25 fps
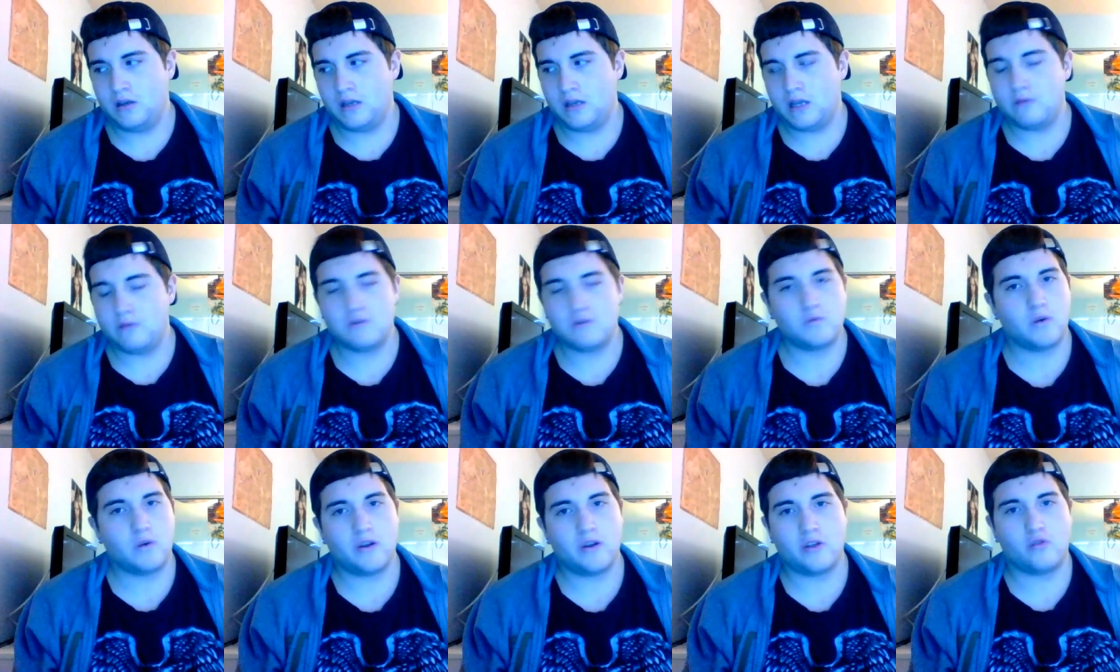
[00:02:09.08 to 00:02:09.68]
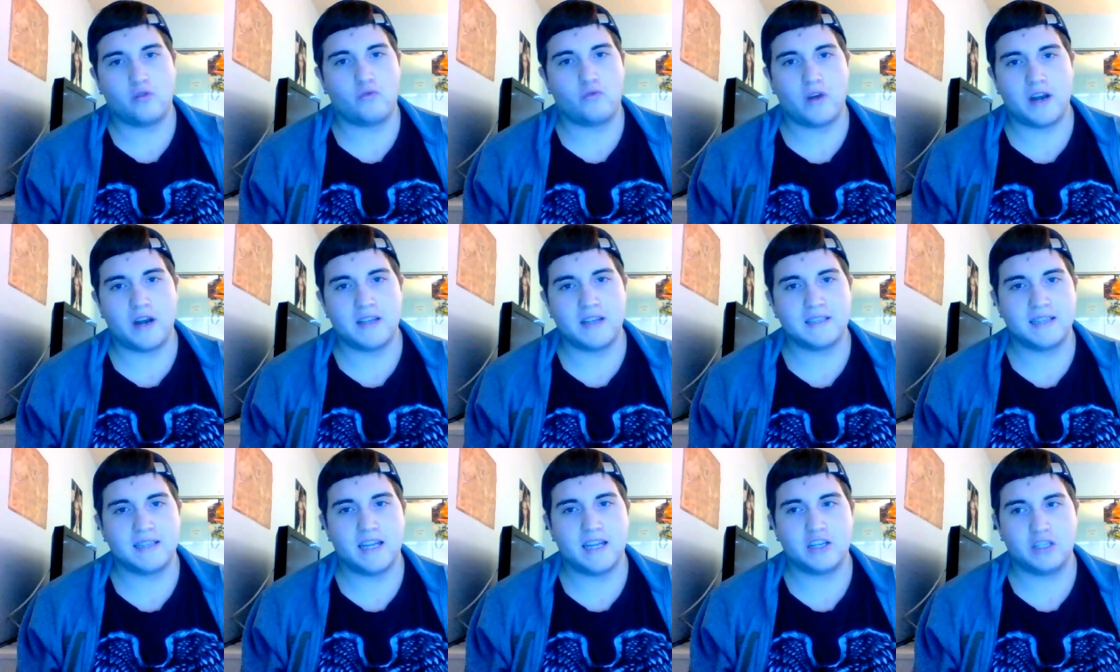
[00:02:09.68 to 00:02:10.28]
He was one of the
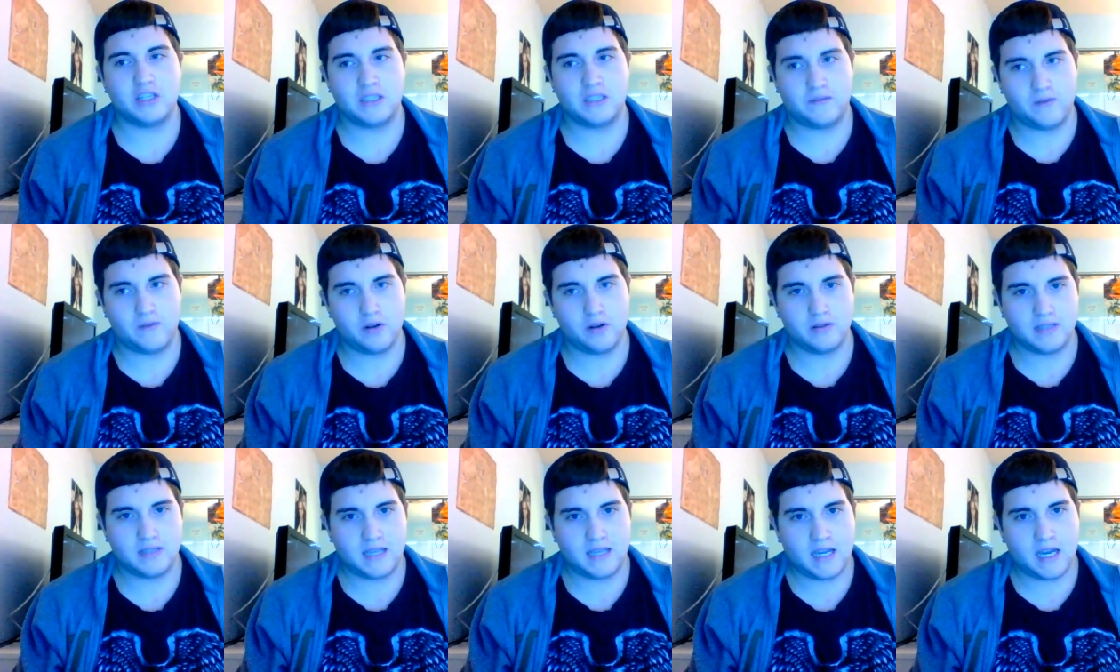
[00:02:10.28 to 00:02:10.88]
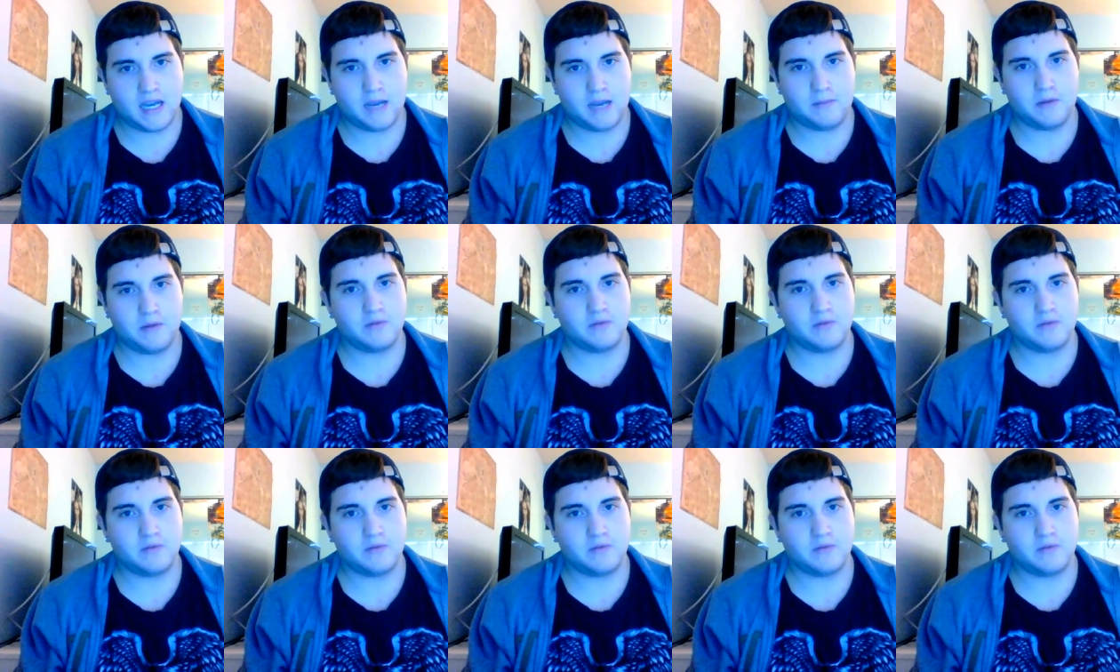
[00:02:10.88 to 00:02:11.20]
greatest legends of all time.